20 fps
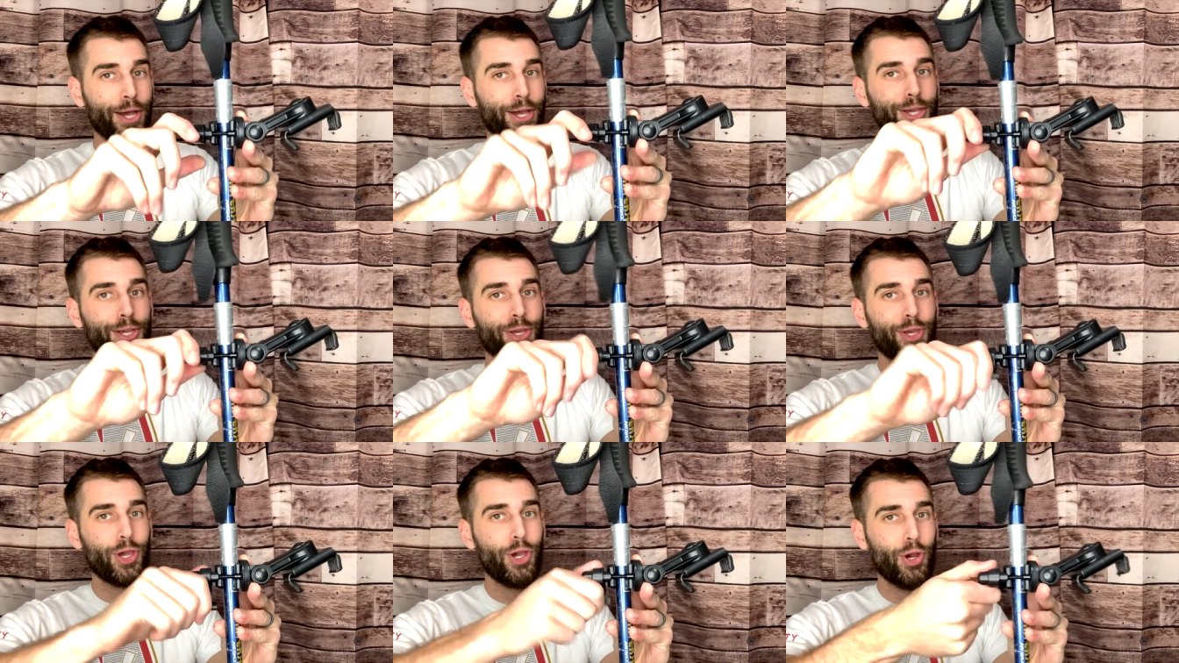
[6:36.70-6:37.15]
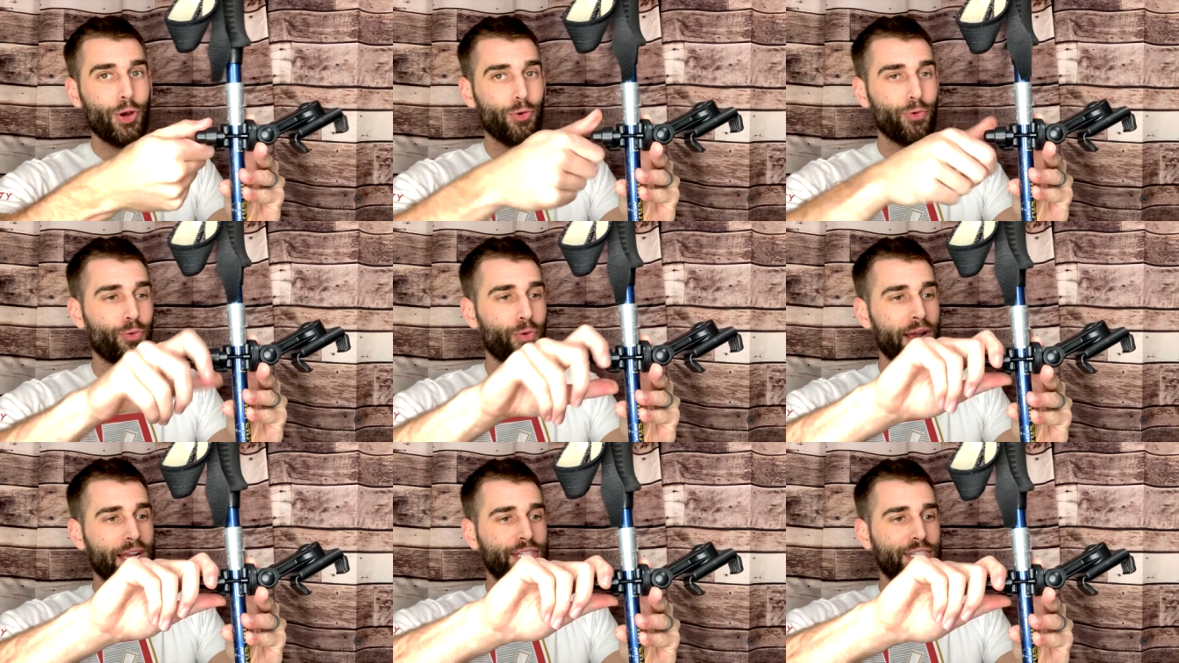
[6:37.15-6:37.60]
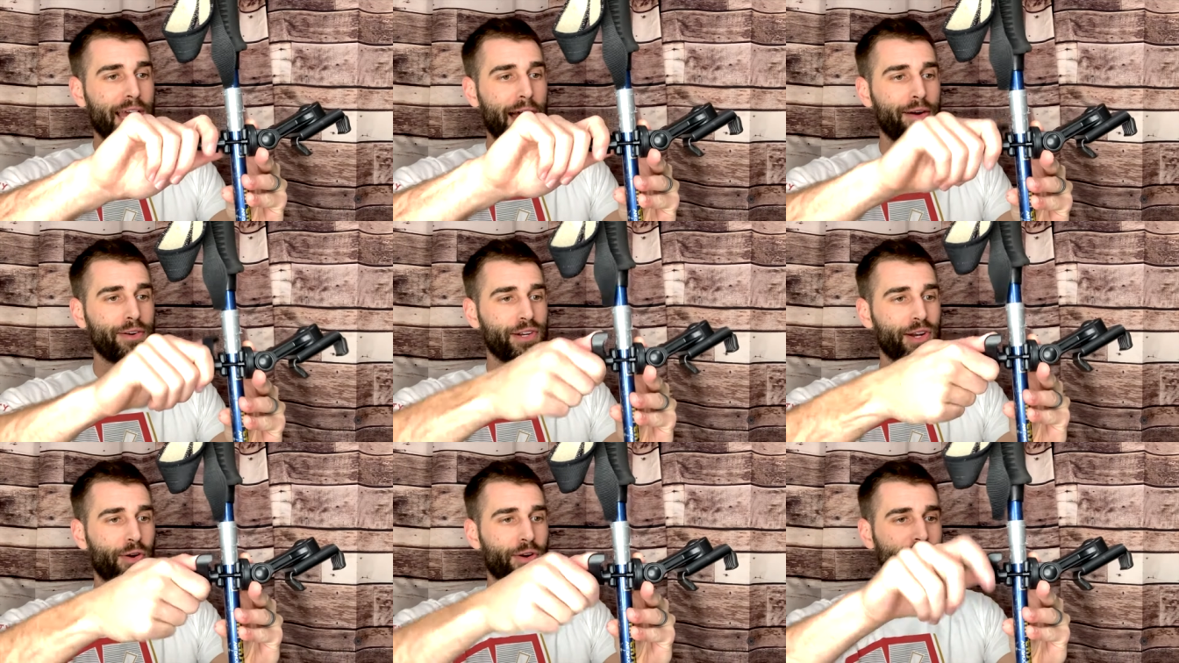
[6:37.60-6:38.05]
you rich
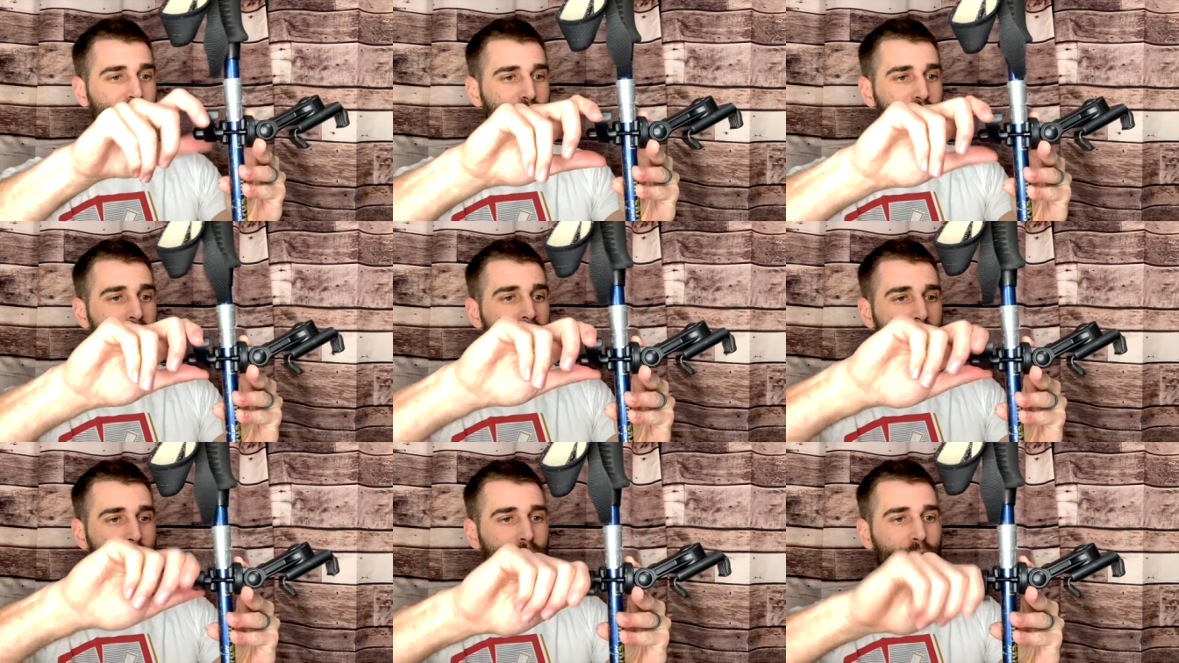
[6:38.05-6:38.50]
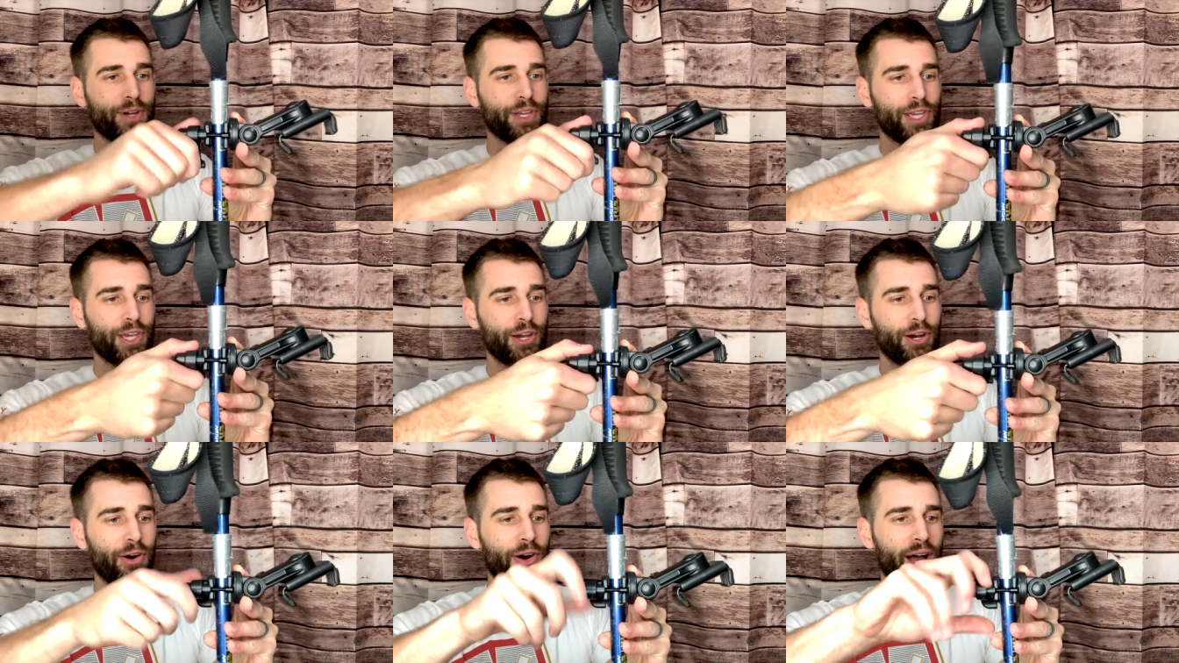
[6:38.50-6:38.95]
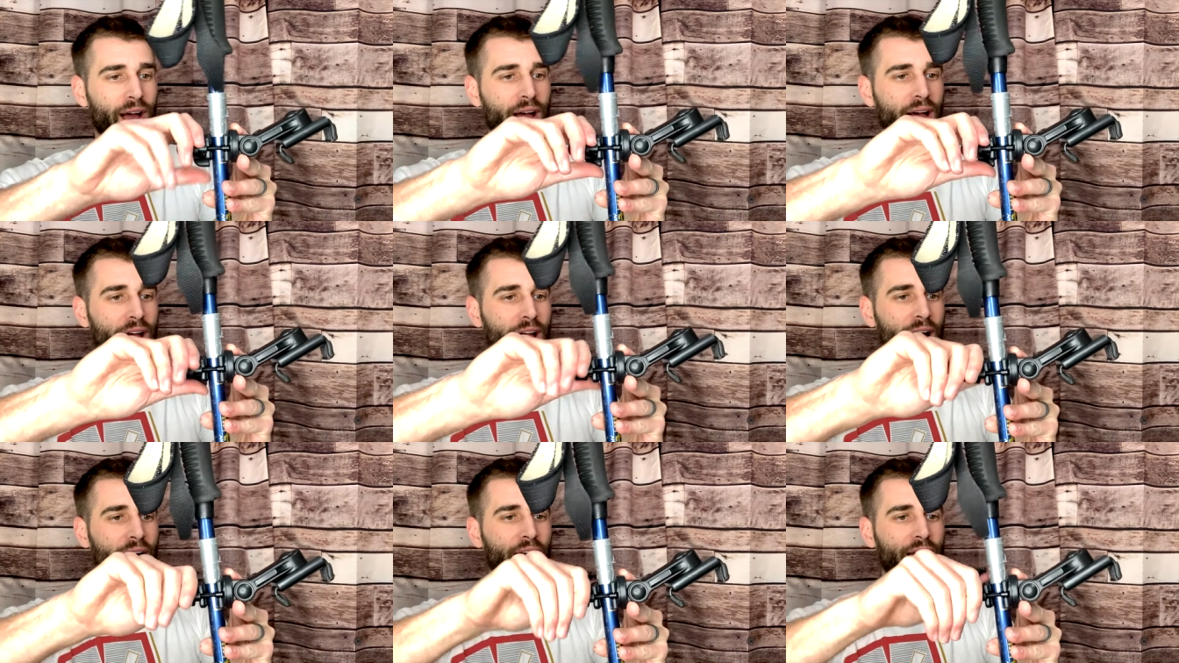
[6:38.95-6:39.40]
outdoors people, you
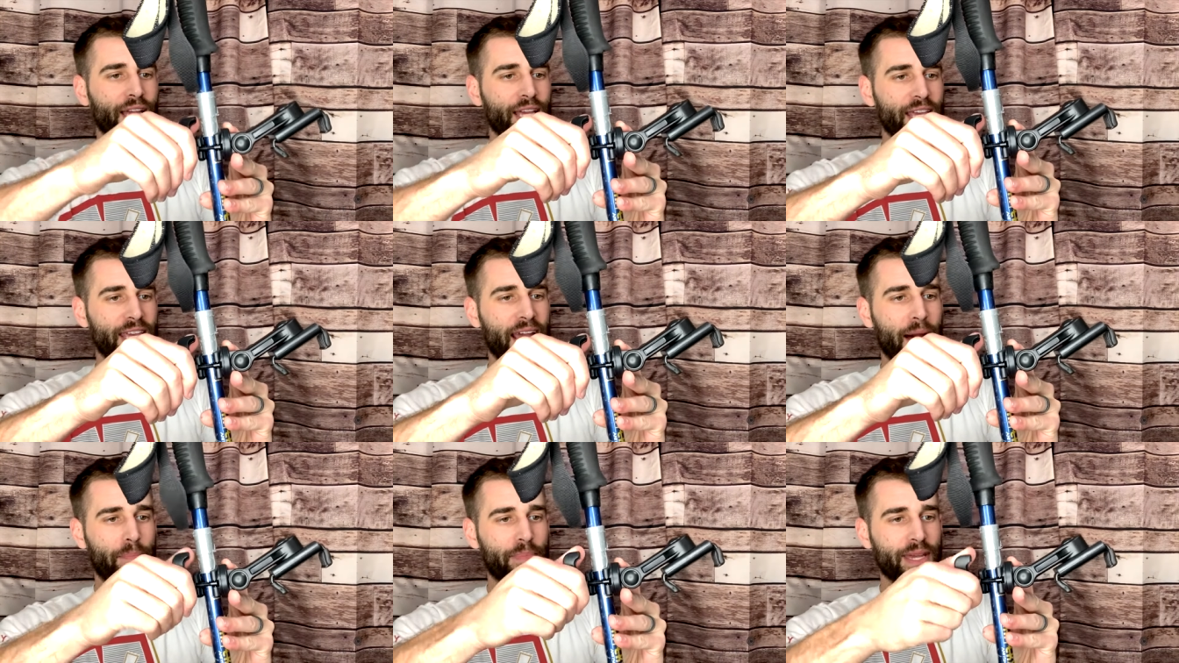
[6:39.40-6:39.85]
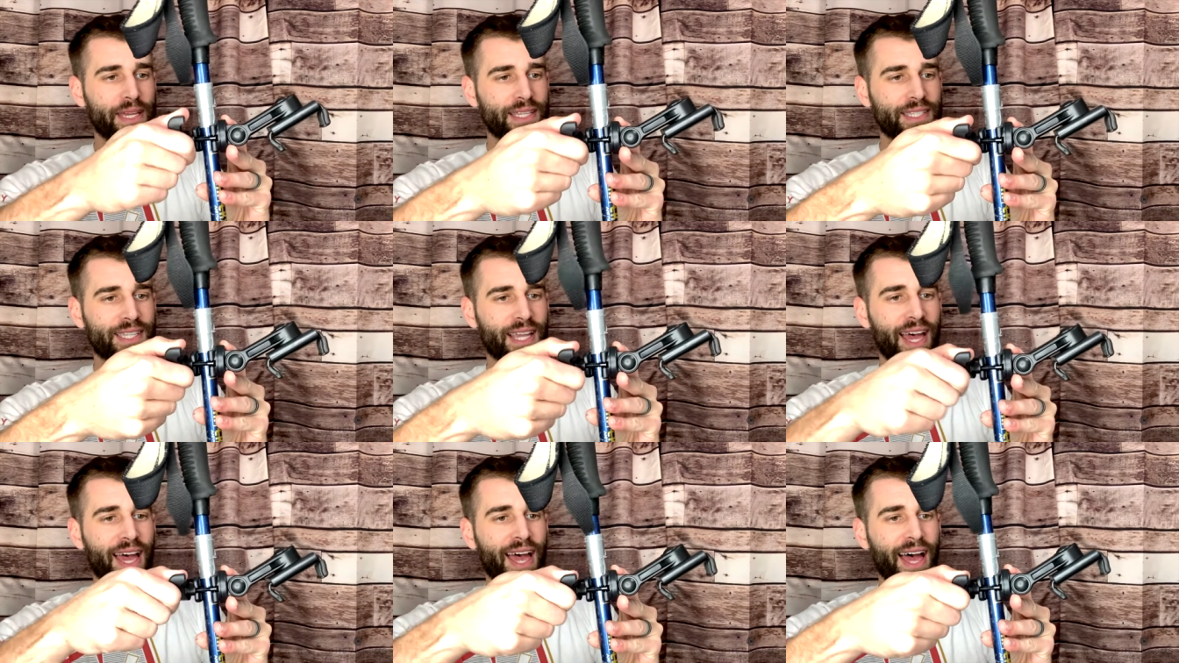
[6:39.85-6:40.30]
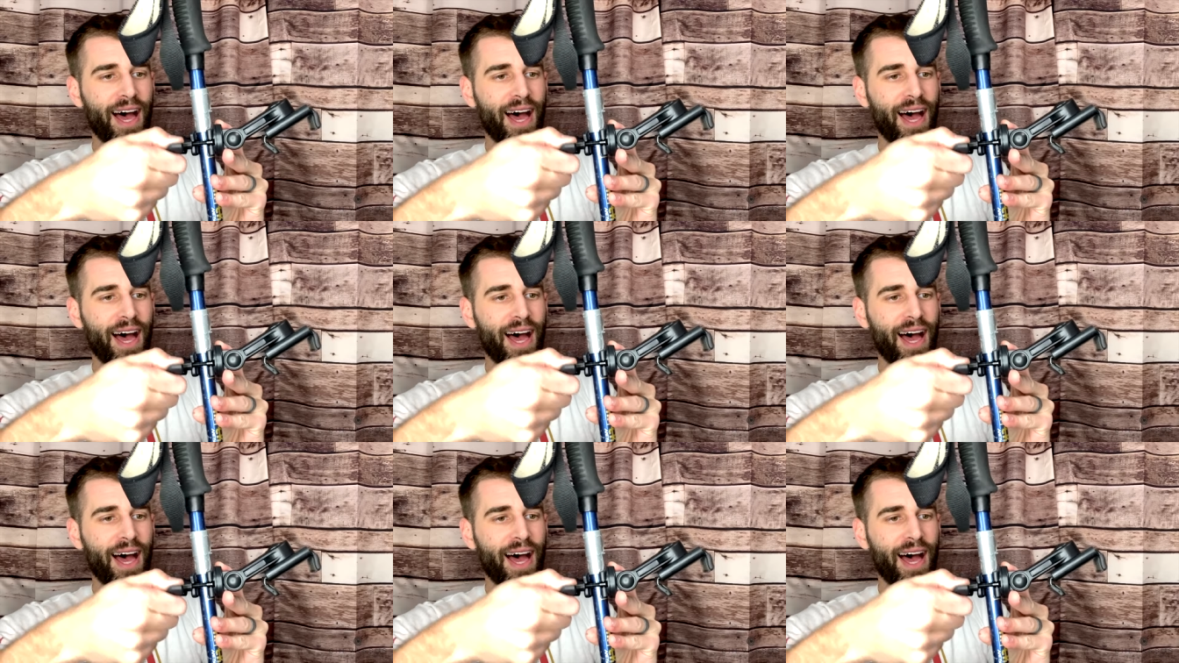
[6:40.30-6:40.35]
uh, yuppies.